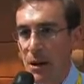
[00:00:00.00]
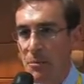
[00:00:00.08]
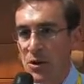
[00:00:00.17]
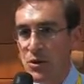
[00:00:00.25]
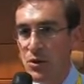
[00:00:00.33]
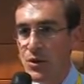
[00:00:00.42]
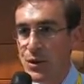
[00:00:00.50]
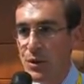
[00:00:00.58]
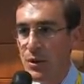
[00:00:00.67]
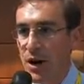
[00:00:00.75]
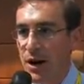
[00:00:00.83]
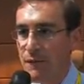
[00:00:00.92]
but you
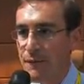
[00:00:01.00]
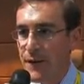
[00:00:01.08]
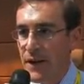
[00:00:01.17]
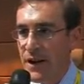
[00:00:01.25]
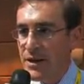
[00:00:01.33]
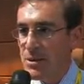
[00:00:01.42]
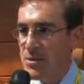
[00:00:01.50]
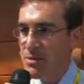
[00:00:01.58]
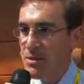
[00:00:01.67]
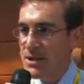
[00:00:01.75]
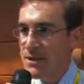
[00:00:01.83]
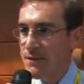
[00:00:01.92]
also have some
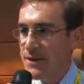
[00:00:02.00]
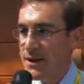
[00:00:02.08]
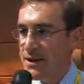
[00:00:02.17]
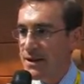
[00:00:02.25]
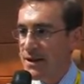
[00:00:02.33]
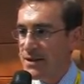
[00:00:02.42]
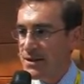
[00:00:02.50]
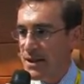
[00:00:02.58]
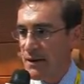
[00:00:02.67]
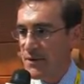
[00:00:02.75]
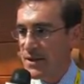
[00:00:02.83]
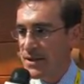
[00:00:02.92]
specific
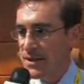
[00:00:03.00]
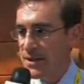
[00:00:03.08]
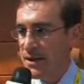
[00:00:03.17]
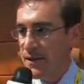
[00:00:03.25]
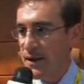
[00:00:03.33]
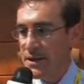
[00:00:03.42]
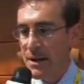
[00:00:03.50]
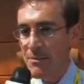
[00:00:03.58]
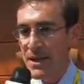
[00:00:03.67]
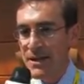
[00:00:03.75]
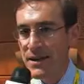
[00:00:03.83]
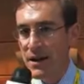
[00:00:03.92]
services that are
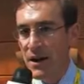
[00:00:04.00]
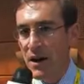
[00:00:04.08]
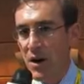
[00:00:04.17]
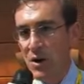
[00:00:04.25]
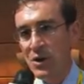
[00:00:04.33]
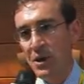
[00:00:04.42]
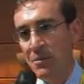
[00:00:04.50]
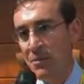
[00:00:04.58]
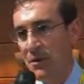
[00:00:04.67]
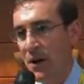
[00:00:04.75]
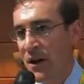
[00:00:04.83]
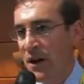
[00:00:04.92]
built on top
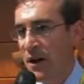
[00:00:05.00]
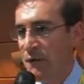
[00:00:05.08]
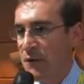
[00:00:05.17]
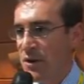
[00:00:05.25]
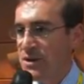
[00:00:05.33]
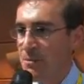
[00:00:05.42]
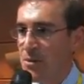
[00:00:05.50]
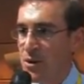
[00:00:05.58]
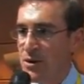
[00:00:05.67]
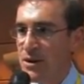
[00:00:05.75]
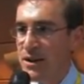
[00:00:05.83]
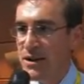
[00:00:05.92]
uh, for example,
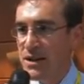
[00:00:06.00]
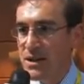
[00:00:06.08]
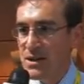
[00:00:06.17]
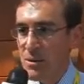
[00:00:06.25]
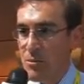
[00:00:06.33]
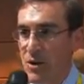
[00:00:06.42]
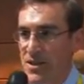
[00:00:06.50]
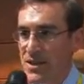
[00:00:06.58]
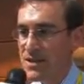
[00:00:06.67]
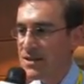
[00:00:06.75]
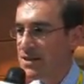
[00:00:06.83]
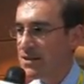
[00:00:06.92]
linking the
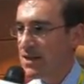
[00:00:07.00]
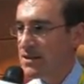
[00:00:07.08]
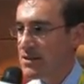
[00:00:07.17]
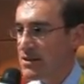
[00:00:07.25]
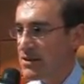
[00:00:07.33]
presence that